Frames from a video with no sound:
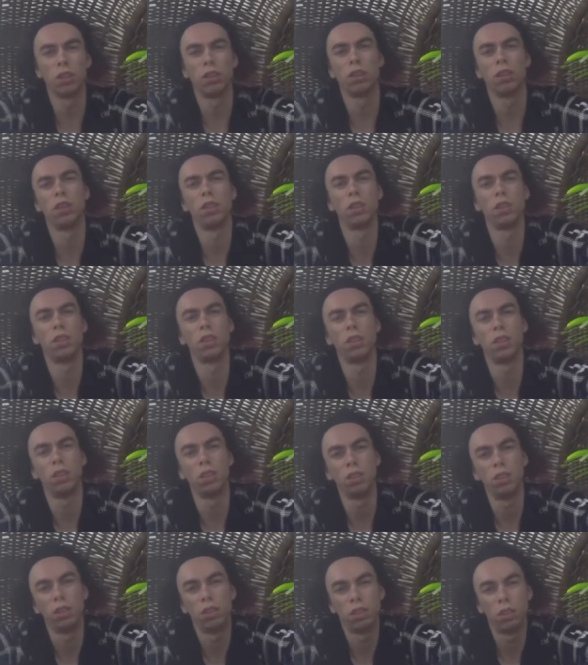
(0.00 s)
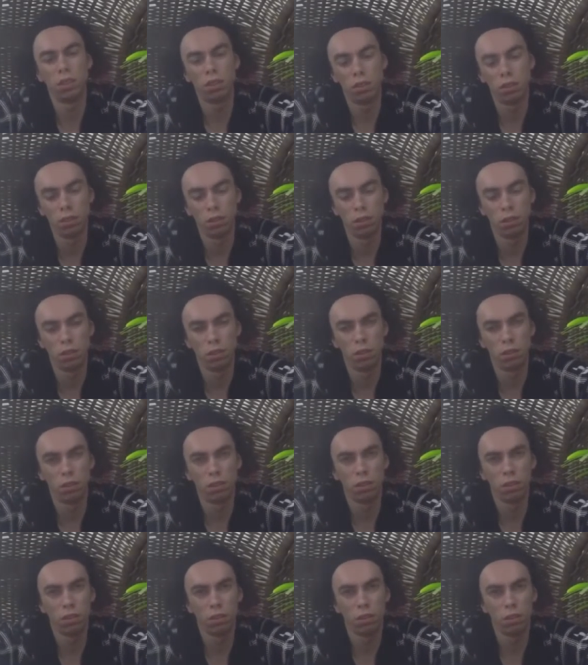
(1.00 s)

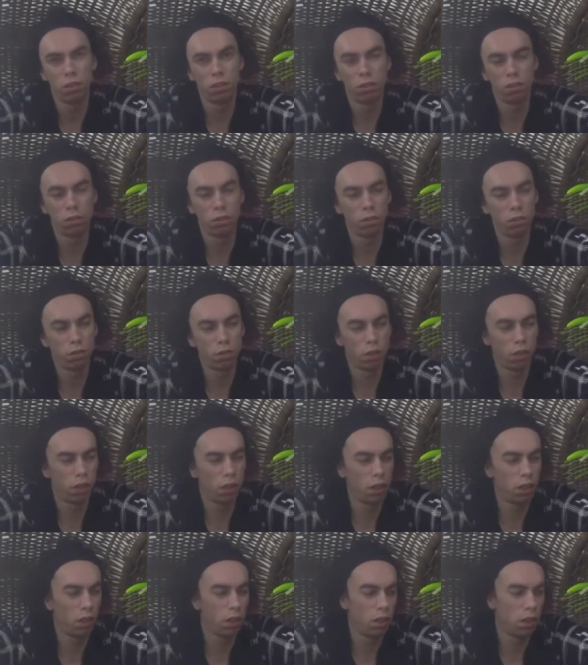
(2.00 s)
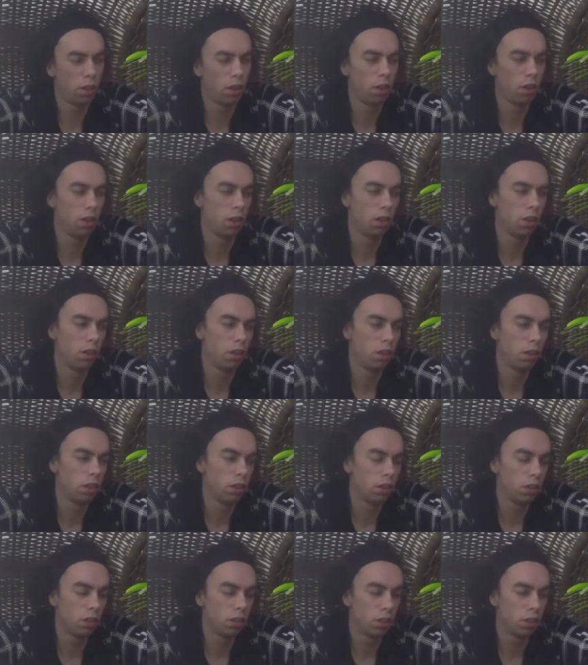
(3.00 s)

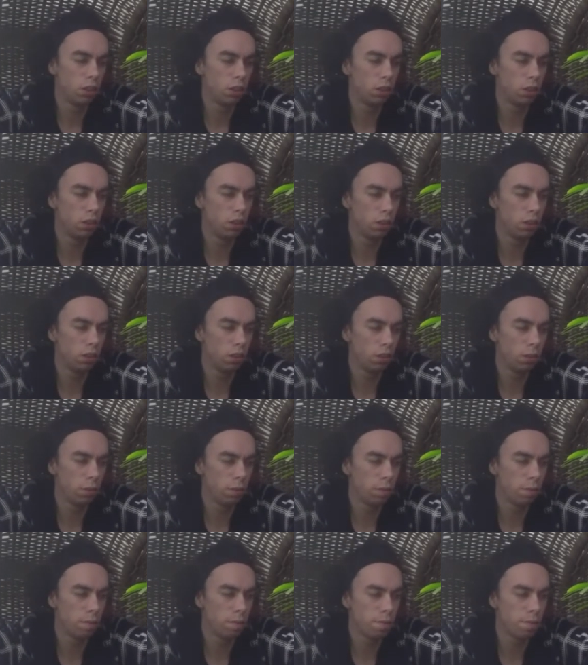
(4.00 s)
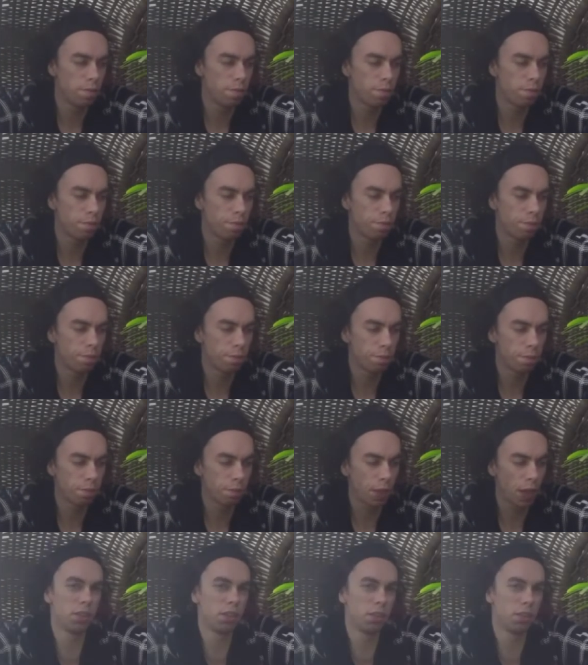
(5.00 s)

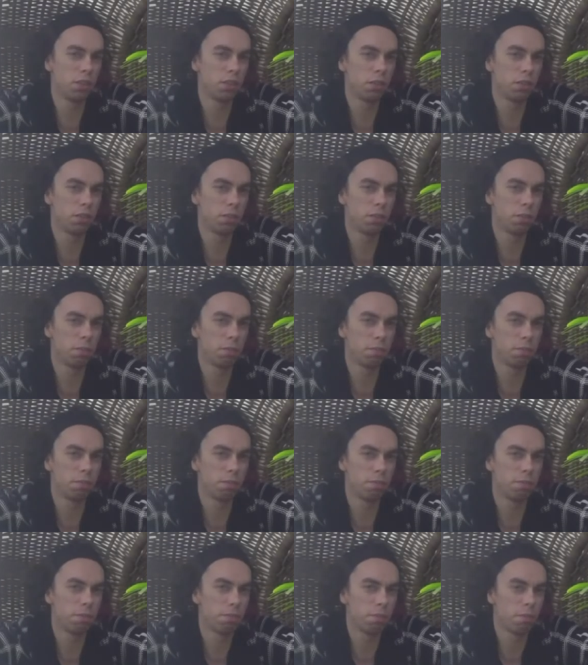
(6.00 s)
No one is speaking in this clip.